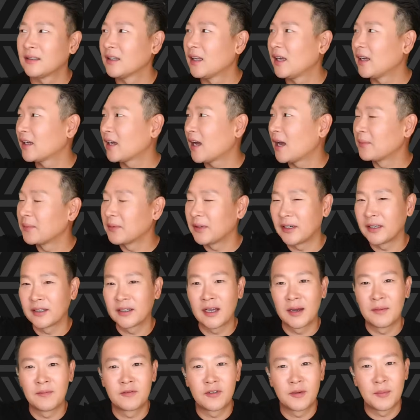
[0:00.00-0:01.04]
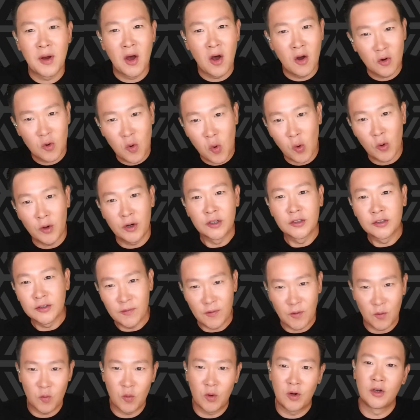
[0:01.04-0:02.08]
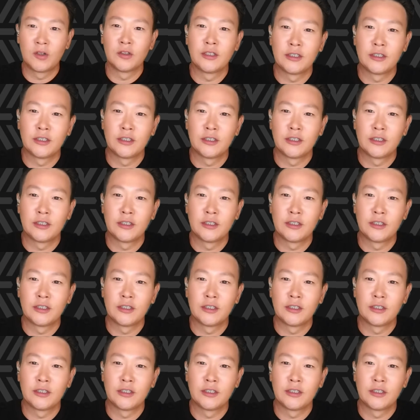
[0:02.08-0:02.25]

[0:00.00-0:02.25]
like I'm going to come from all corners of the world